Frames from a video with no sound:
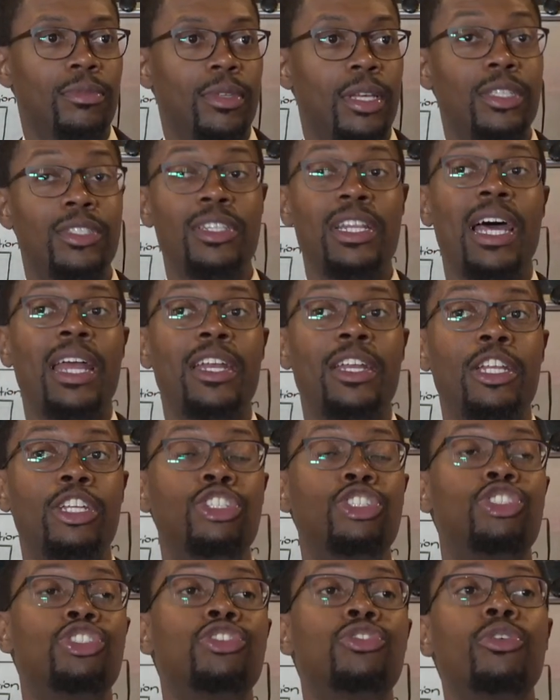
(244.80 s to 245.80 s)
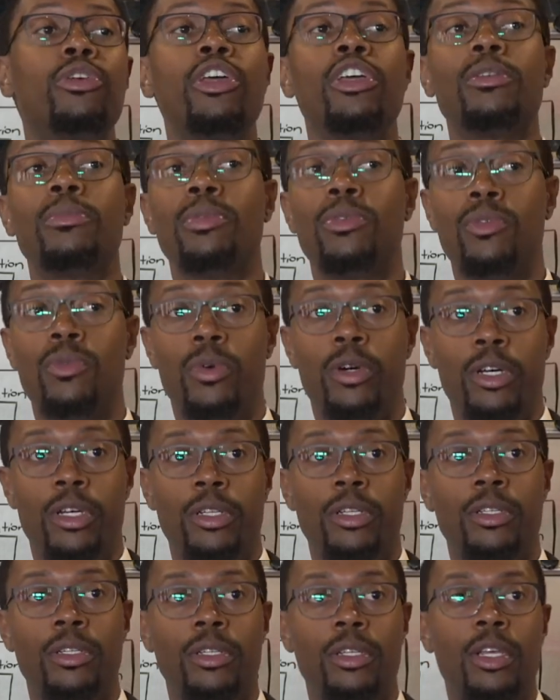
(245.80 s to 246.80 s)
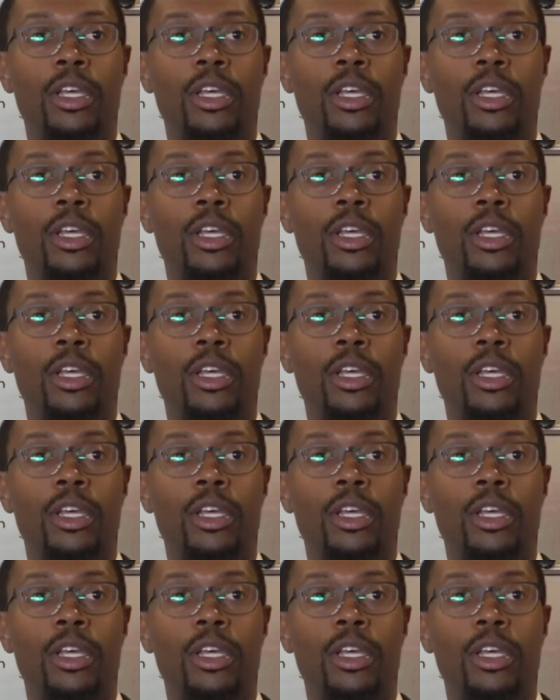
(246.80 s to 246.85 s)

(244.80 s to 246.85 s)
It's not an enjoyable one,